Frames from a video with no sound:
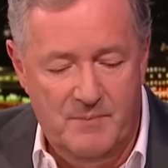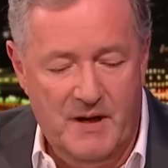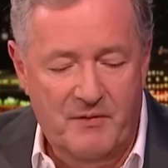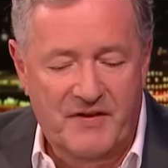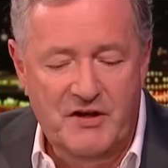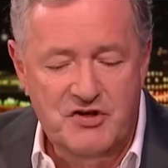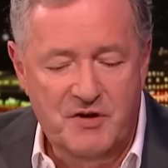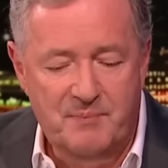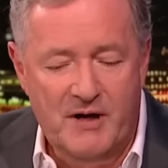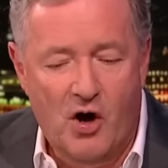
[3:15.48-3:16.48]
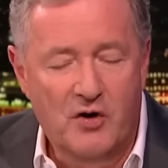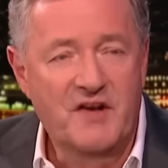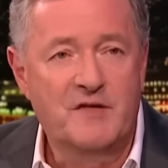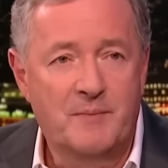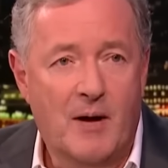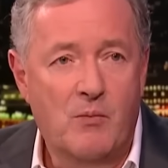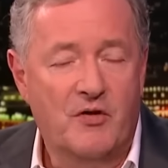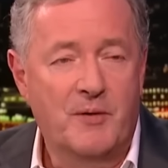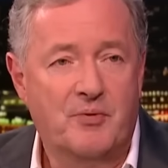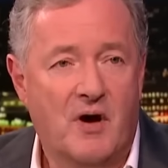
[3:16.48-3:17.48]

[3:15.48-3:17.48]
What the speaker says: but I think you should be honest about what the price.